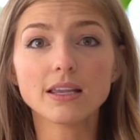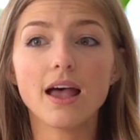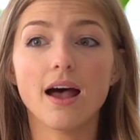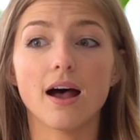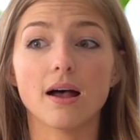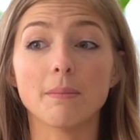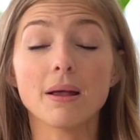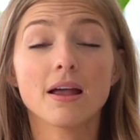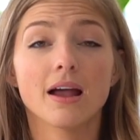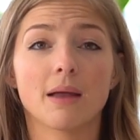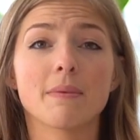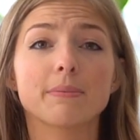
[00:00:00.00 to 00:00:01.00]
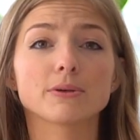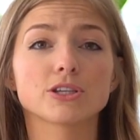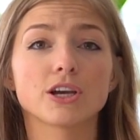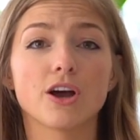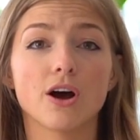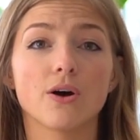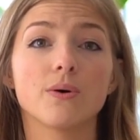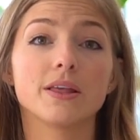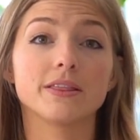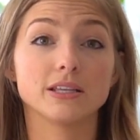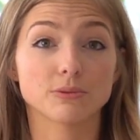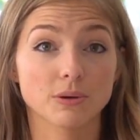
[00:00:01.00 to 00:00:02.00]
I'm able to go
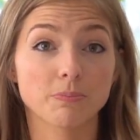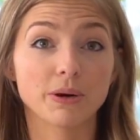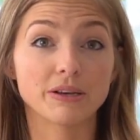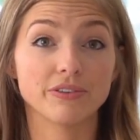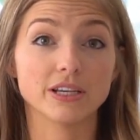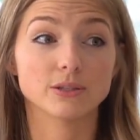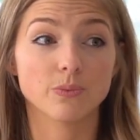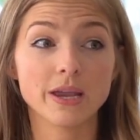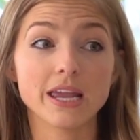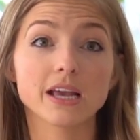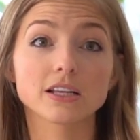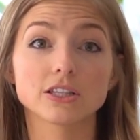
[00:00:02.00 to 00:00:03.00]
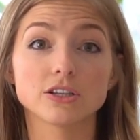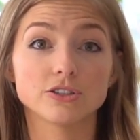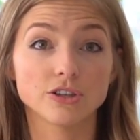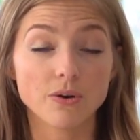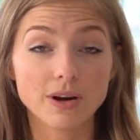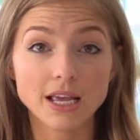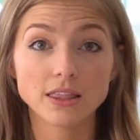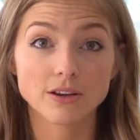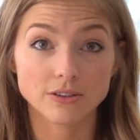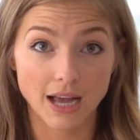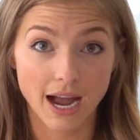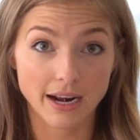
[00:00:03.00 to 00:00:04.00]
in these previous weeks, donate
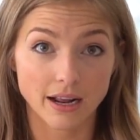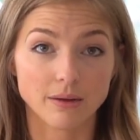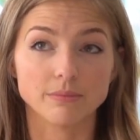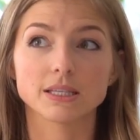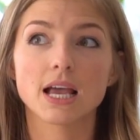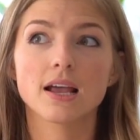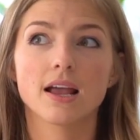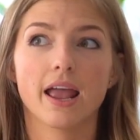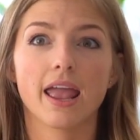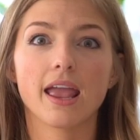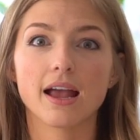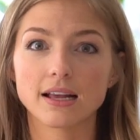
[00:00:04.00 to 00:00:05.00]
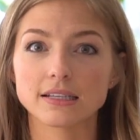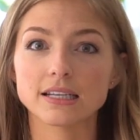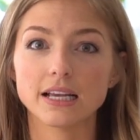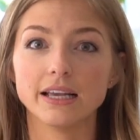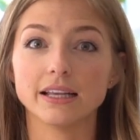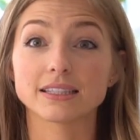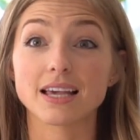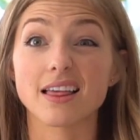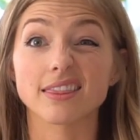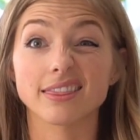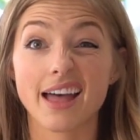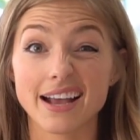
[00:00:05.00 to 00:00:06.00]
those items, and it's
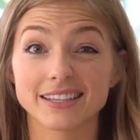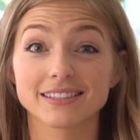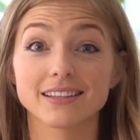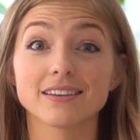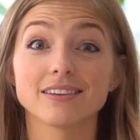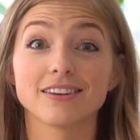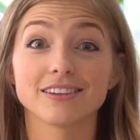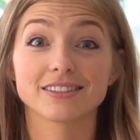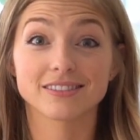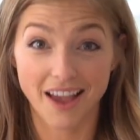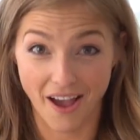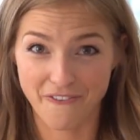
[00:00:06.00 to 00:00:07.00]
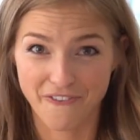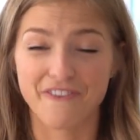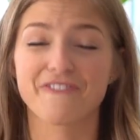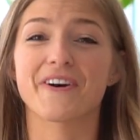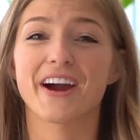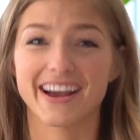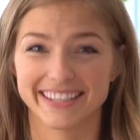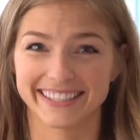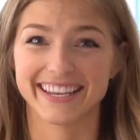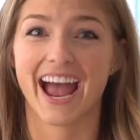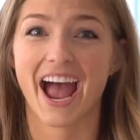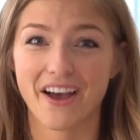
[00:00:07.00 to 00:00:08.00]
less stuff for us
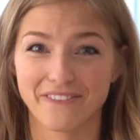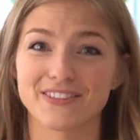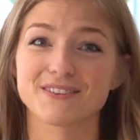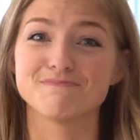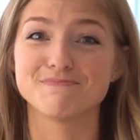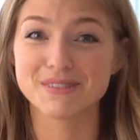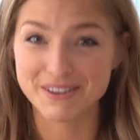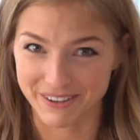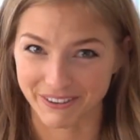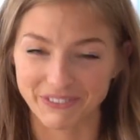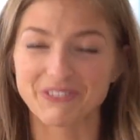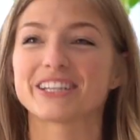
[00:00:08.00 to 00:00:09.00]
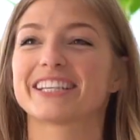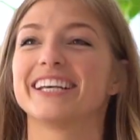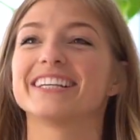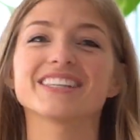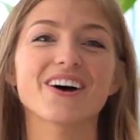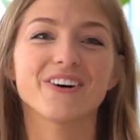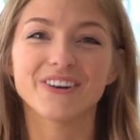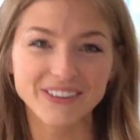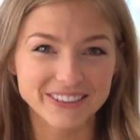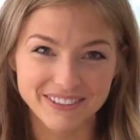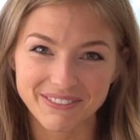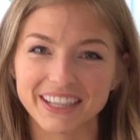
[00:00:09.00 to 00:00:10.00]
to have to move, which is
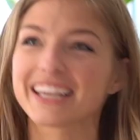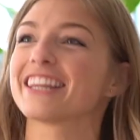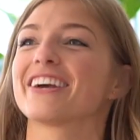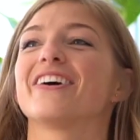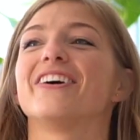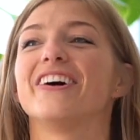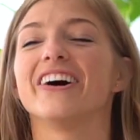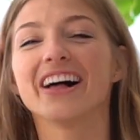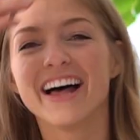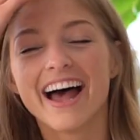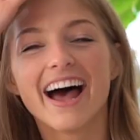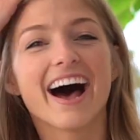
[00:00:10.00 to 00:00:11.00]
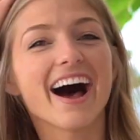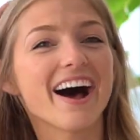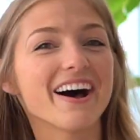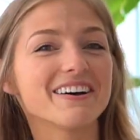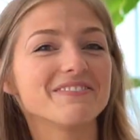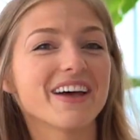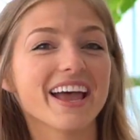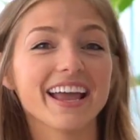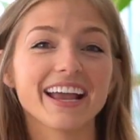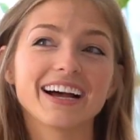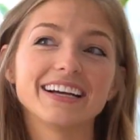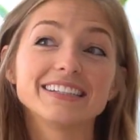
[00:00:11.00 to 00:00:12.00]
ultimately the goal.
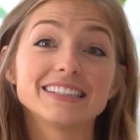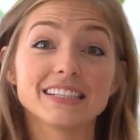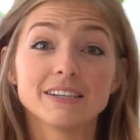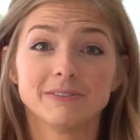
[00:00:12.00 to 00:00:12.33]
And